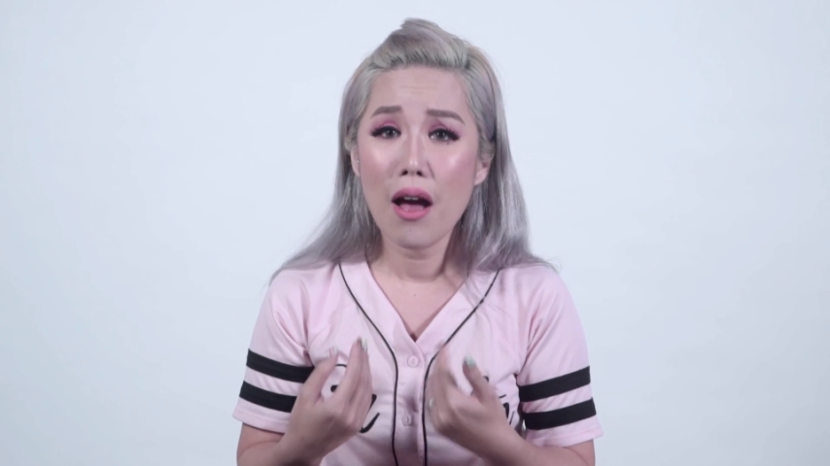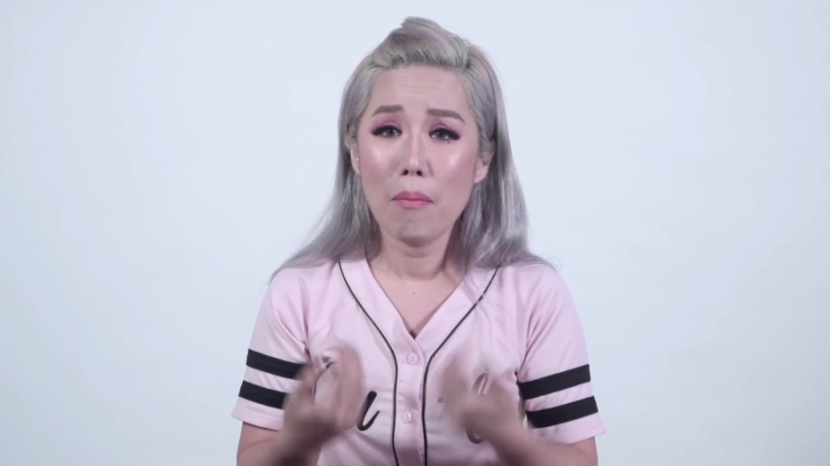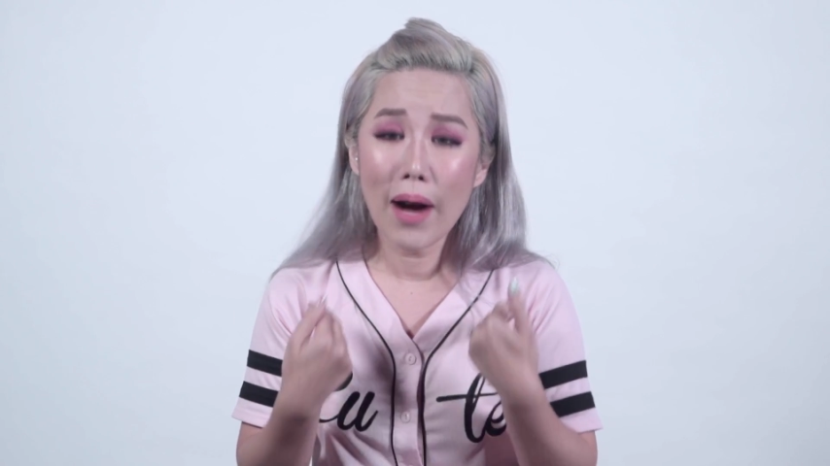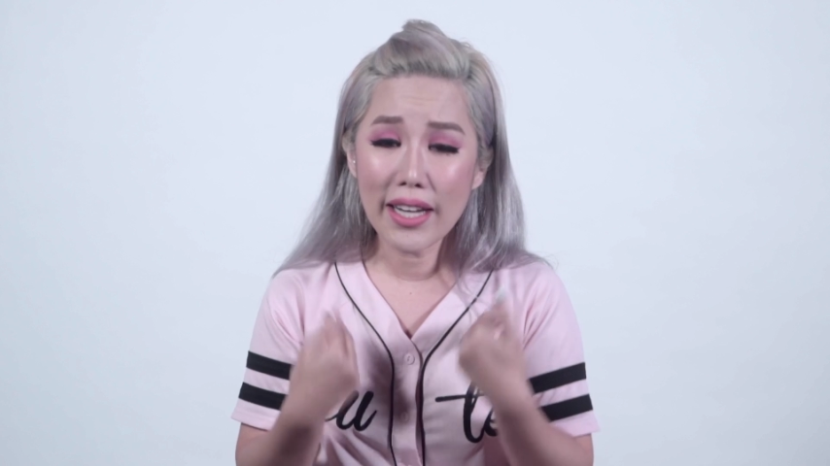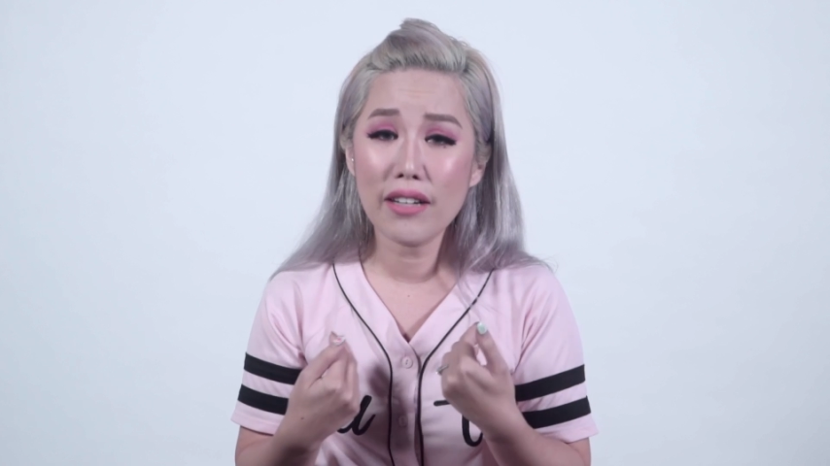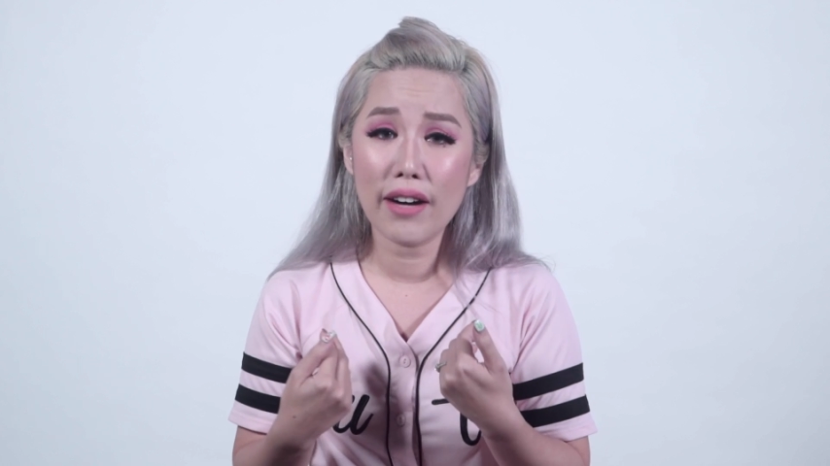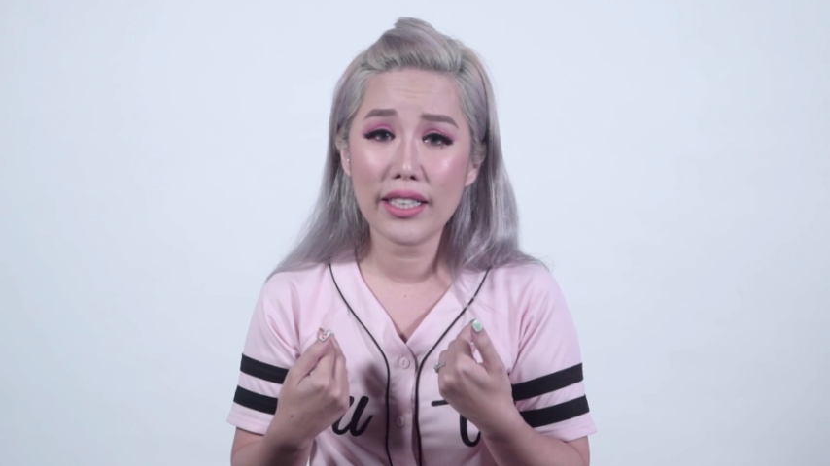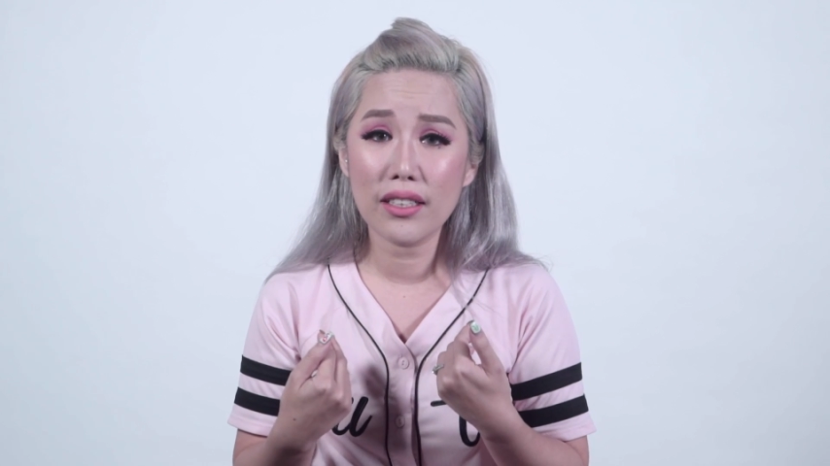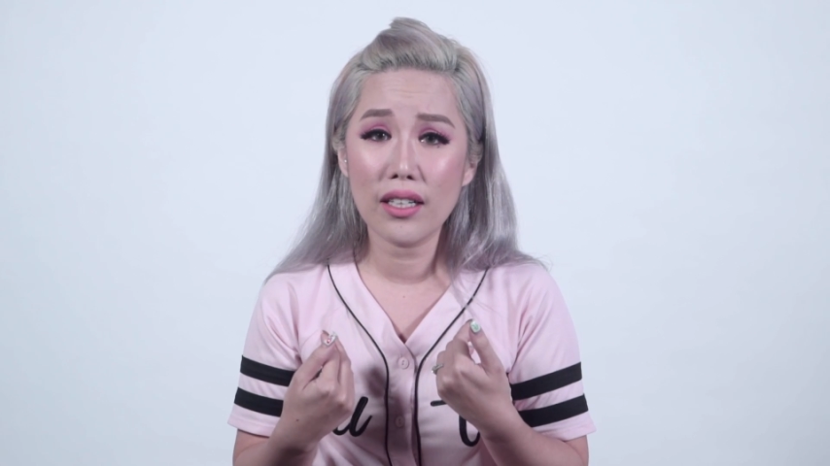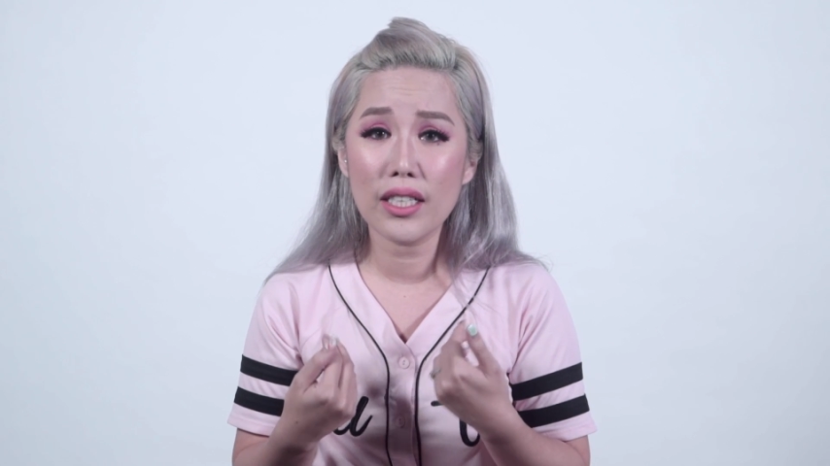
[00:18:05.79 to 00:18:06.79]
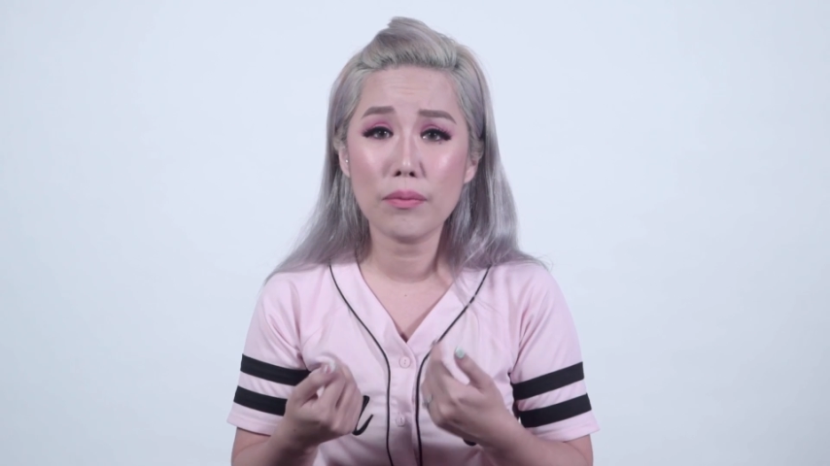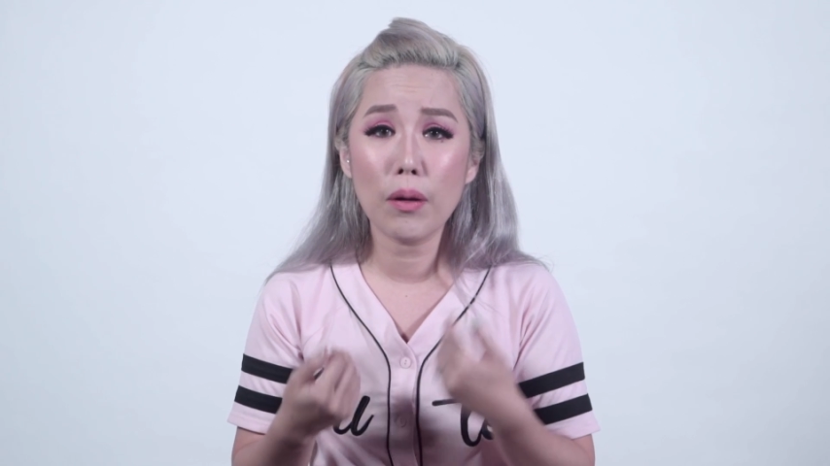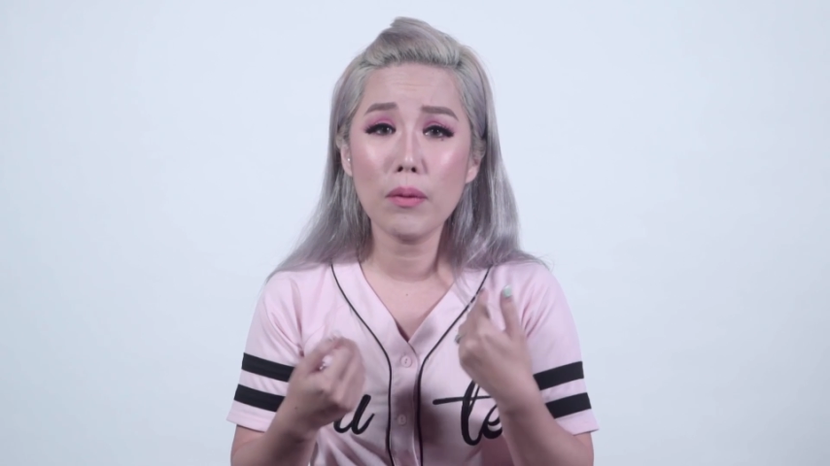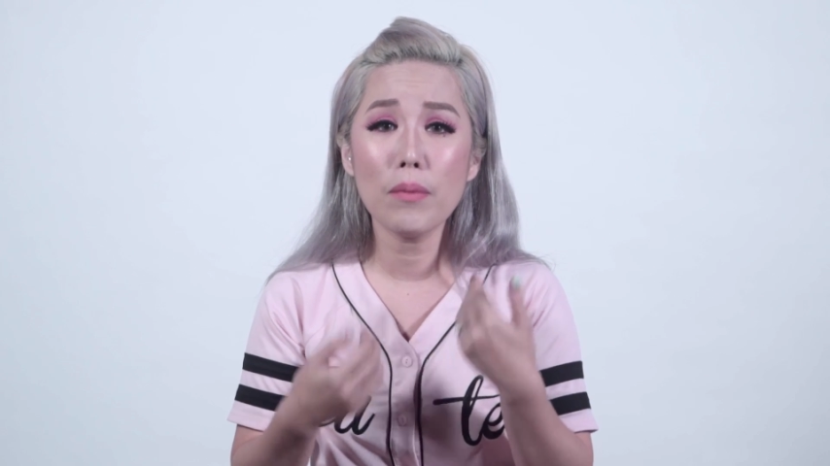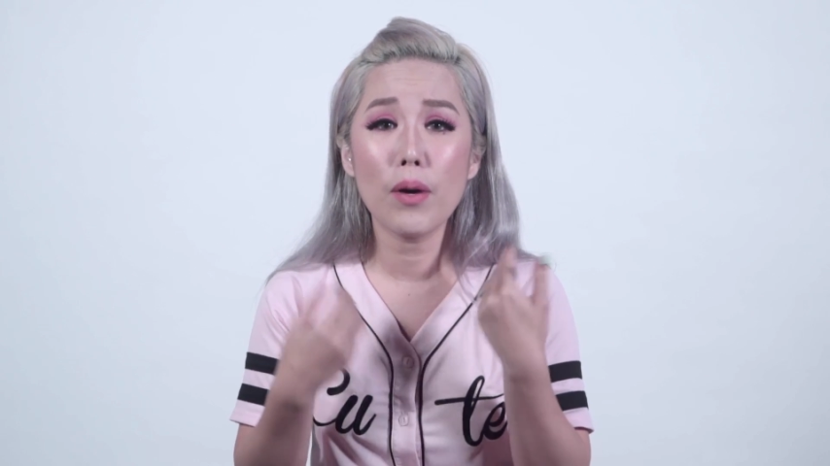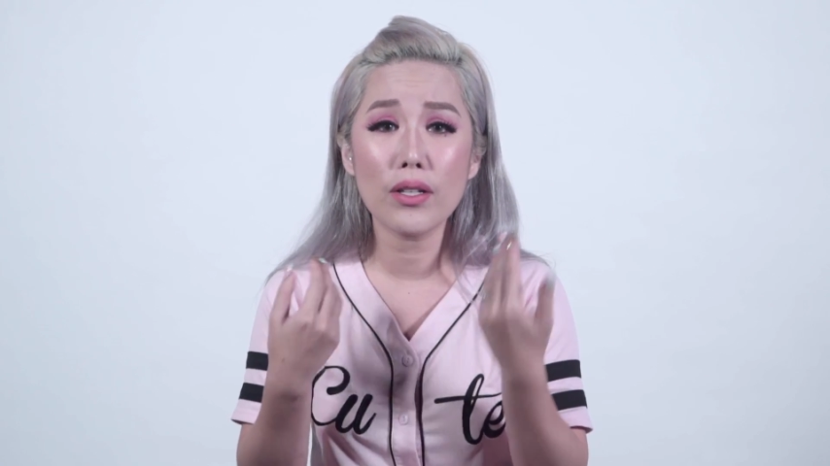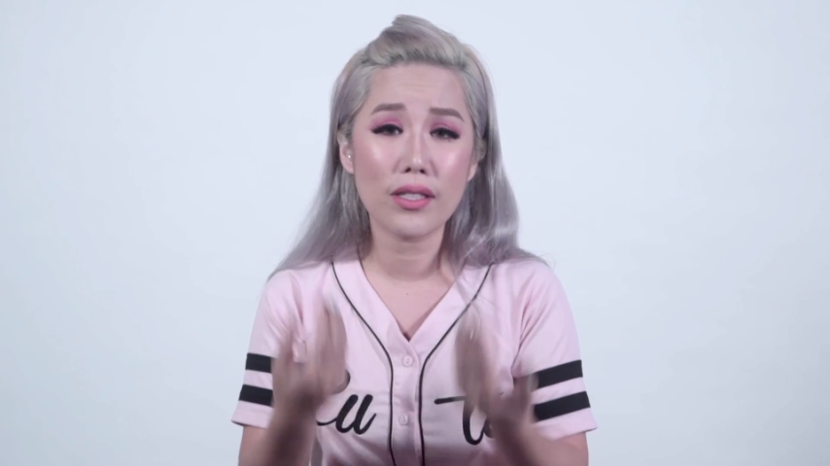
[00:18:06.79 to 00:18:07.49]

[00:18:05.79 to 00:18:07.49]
my character is probably more